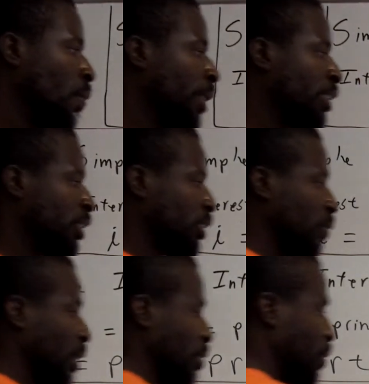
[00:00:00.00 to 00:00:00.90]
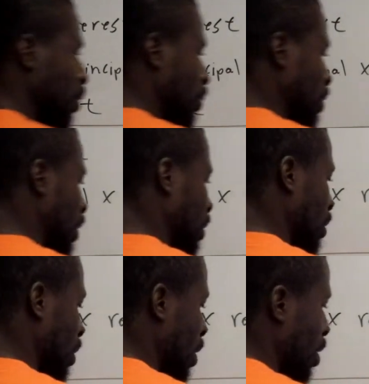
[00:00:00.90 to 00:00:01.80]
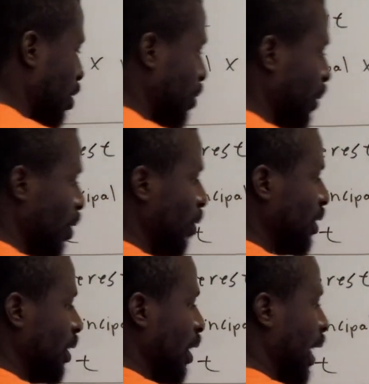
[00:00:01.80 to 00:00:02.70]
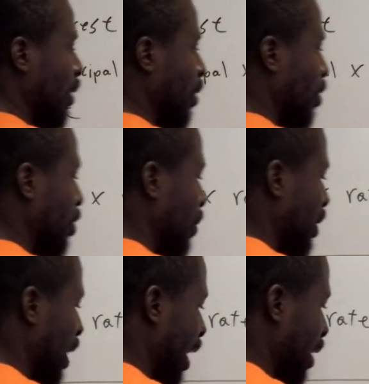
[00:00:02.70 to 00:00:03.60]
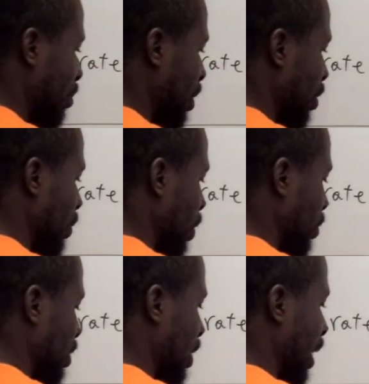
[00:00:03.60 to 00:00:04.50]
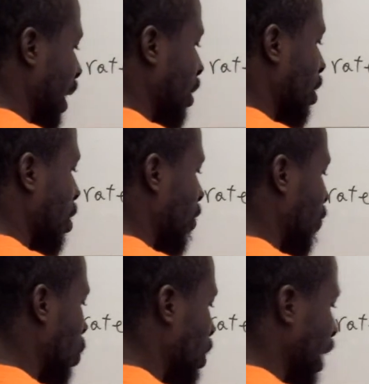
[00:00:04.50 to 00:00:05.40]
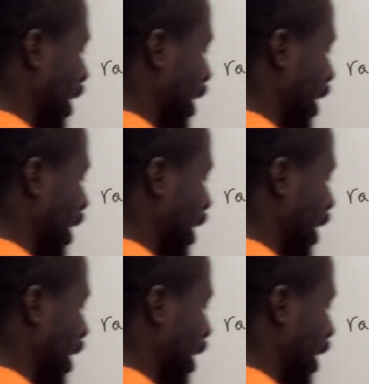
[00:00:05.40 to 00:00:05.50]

which when you reduce it, 3 goes into that 3 times and 3 goes into that 4